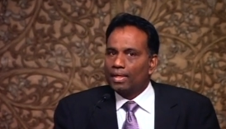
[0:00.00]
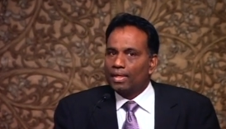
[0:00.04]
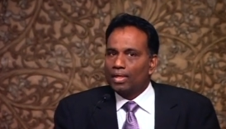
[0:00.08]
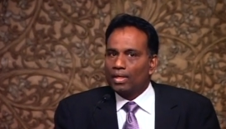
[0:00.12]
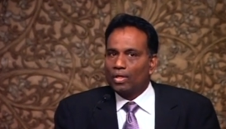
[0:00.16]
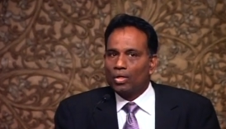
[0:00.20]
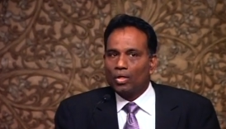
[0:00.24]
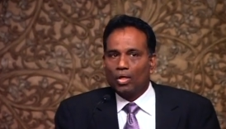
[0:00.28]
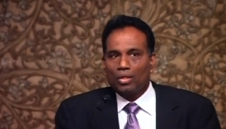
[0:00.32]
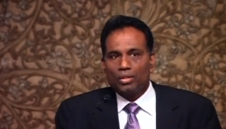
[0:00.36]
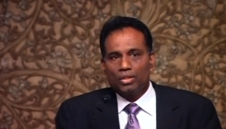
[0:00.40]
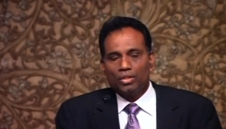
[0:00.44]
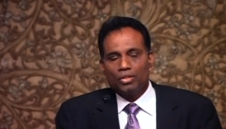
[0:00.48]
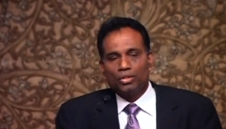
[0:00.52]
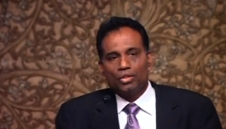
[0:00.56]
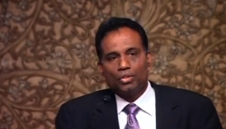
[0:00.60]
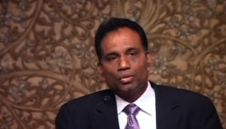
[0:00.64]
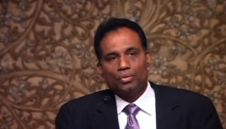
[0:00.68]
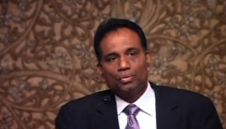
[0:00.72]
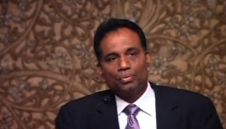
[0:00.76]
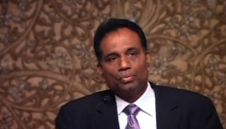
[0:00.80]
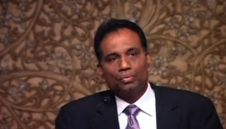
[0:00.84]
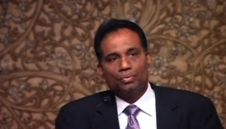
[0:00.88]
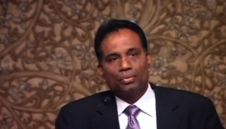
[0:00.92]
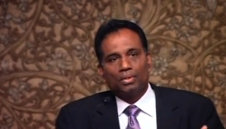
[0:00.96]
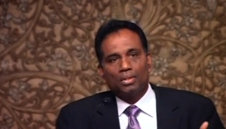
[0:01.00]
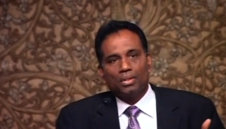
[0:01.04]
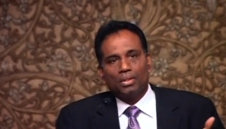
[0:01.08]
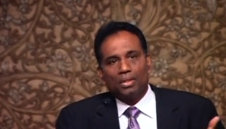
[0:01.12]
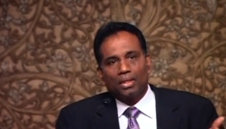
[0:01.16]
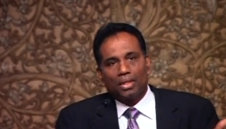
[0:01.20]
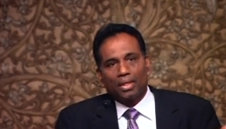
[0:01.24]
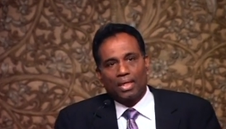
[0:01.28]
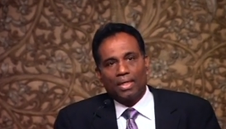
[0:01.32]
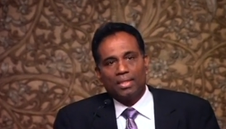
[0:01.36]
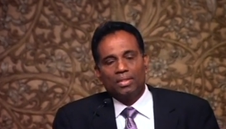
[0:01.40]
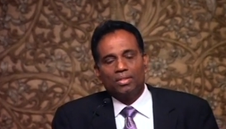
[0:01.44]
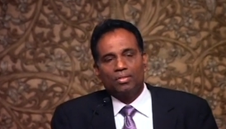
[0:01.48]
got into a
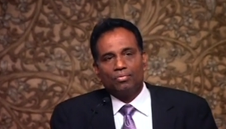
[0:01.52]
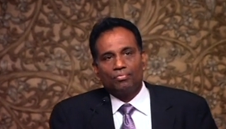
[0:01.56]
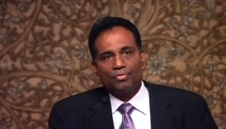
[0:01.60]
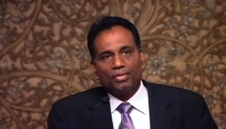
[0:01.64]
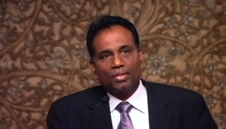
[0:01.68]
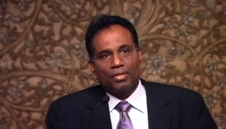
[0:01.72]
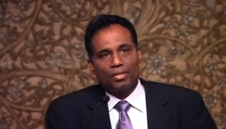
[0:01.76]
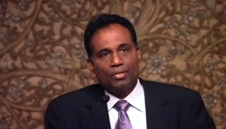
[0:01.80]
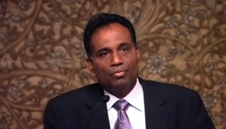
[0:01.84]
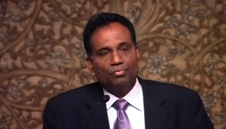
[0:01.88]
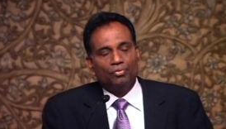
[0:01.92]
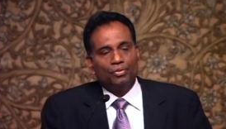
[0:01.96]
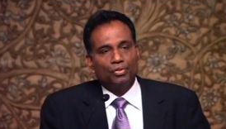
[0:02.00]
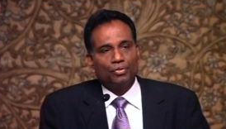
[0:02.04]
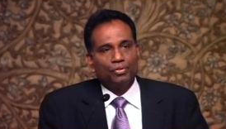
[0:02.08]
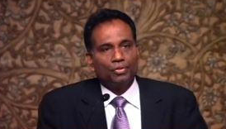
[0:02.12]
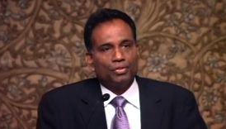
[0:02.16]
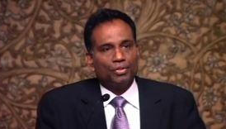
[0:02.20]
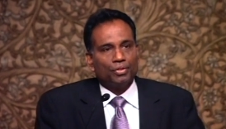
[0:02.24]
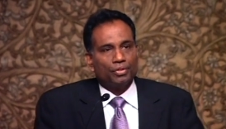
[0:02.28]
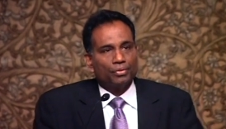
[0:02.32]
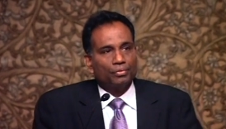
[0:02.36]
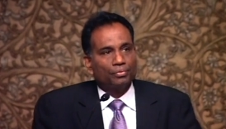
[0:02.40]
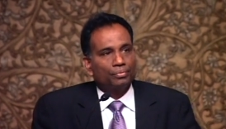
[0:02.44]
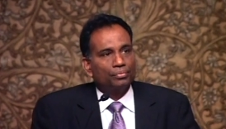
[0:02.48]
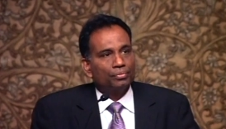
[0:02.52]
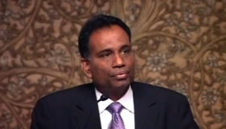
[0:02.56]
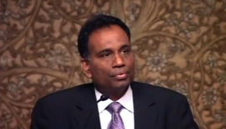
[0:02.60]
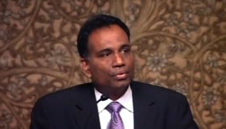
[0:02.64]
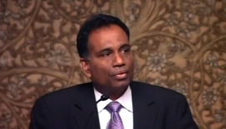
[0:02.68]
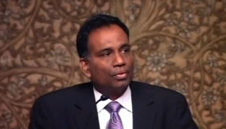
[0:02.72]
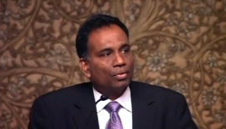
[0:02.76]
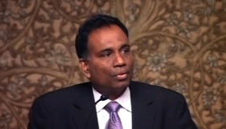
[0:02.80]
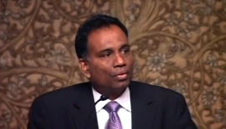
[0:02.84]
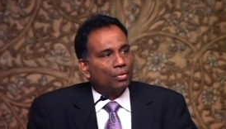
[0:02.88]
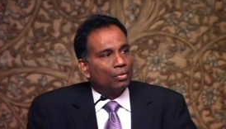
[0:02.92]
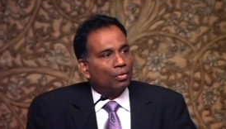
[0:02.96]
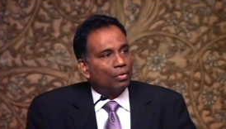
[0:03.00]
kind of a confusion
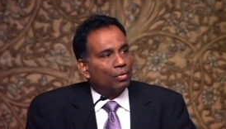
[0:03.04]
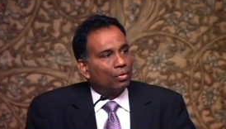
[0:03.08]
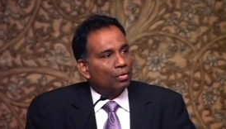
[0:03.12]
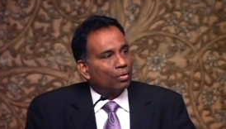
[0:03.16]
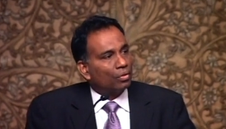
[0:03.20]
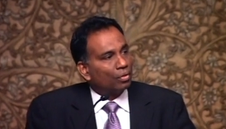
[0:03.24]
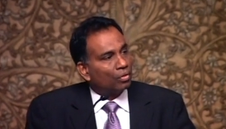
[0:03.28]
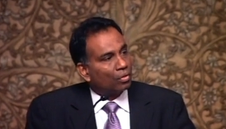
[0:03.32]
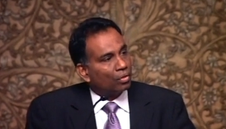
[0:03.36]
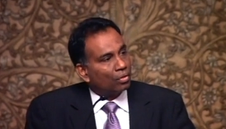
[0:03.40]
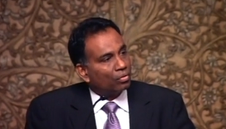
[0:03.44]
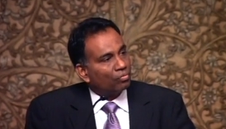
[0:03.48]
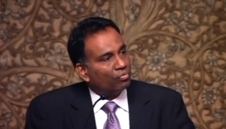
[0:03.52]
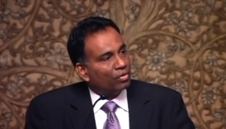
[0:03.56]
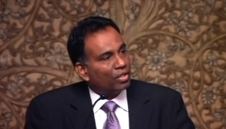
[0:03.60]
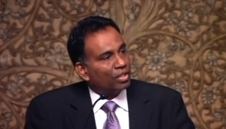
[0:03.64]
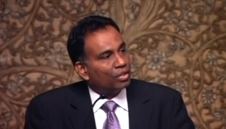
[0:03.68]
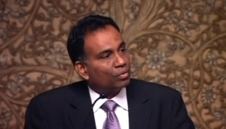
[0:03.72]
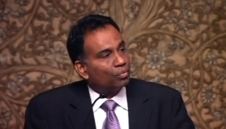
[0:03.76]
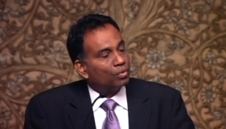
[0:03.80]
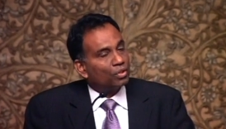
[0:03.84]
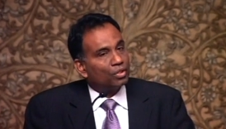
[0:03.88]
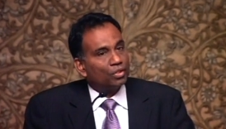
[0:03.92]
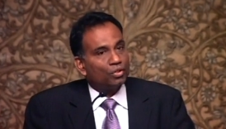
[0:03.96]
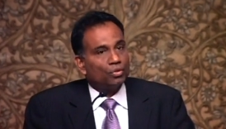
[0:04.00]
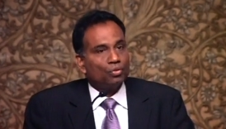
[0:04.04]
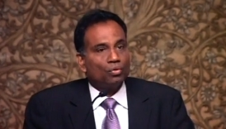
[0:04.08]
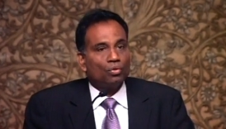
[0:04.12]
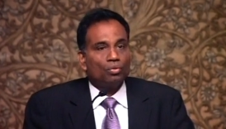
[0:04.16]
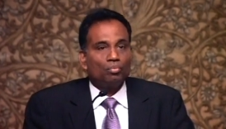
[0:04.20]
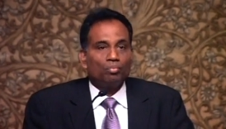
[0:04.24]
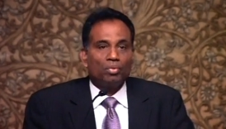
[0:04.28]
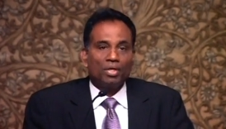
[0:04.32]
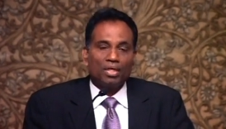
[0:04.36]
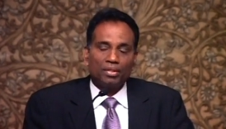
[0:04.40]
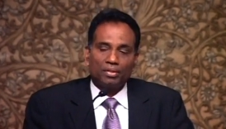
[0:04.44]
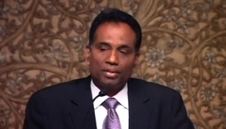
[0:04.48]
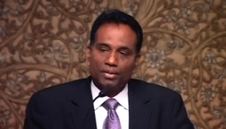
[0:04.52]
or a conflict with his own
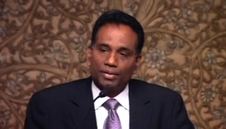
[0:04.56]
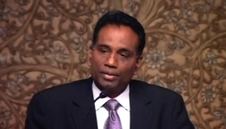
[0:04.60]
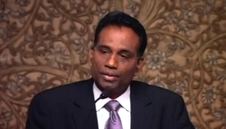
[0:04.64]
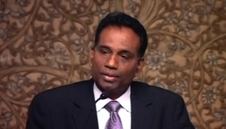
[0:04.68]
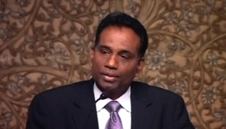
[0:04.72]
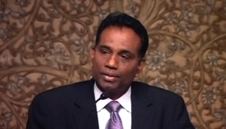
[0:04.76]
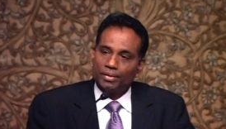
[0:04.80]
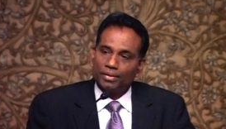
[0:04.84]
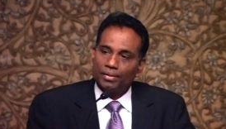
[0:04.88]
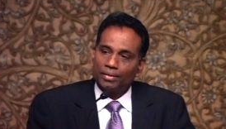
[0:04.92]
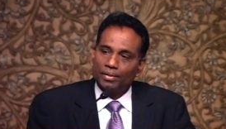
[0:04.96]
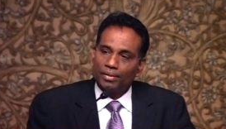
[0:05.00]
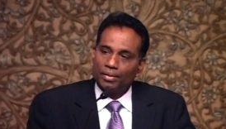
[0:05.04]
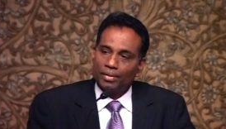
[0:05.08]
brothers